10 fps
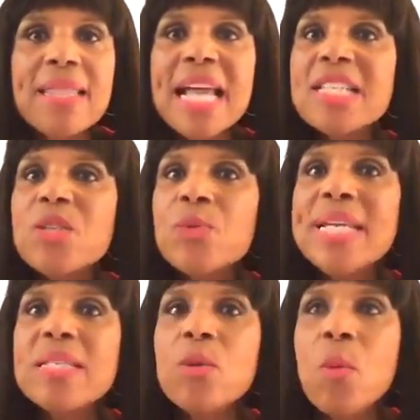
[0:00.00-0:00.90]
And that's the
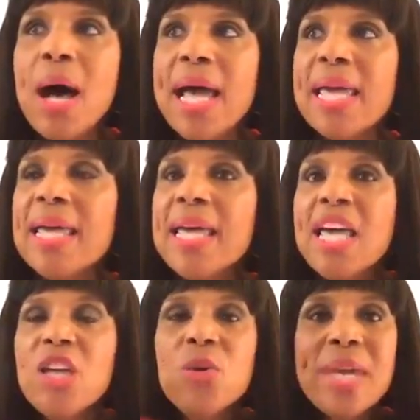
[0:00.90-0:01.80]
reason why
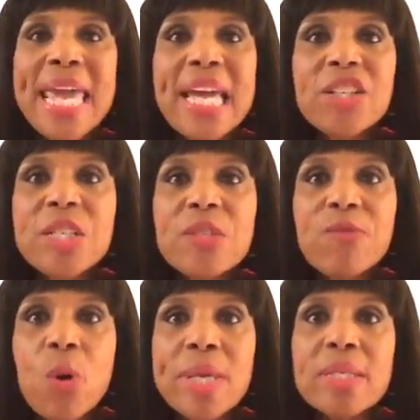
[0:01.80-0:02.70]
you can't just
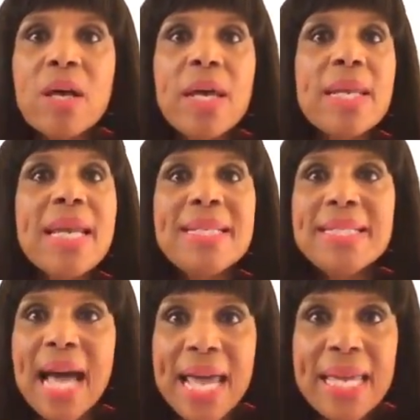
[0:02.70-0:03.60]
focus on
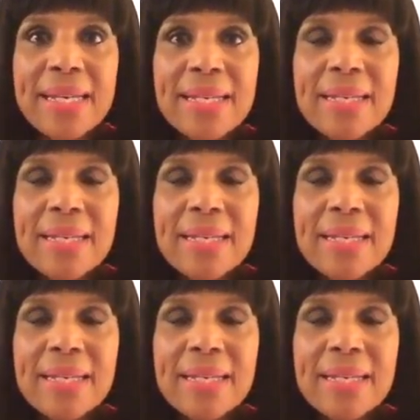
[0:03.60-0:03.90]
diet